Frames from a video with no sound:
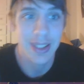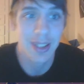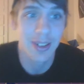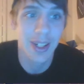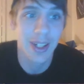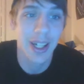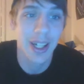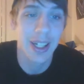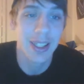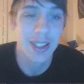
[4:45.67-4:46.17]

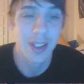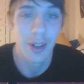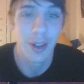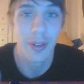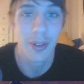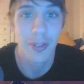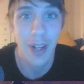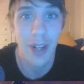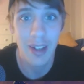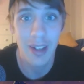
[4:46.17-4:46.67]
Okay, so
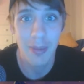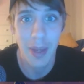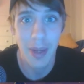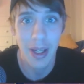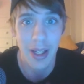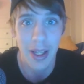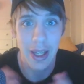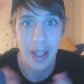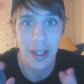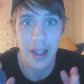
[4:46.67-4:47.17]
5 mana
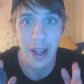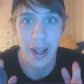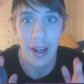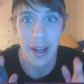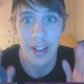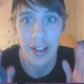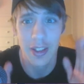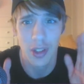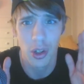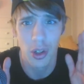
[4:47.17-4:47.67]
8/8
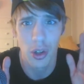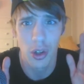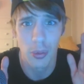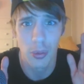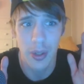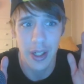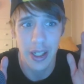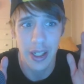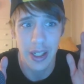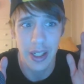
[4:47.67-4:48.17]
is
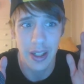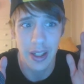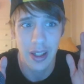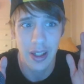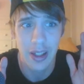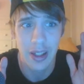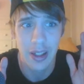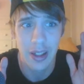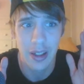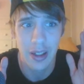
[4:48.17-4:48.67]
already
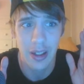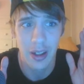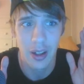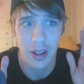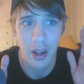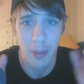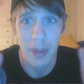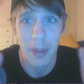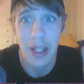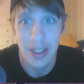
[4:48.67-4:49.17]

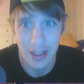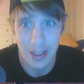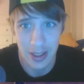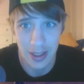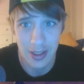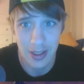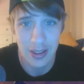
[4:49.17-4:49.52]
amazing.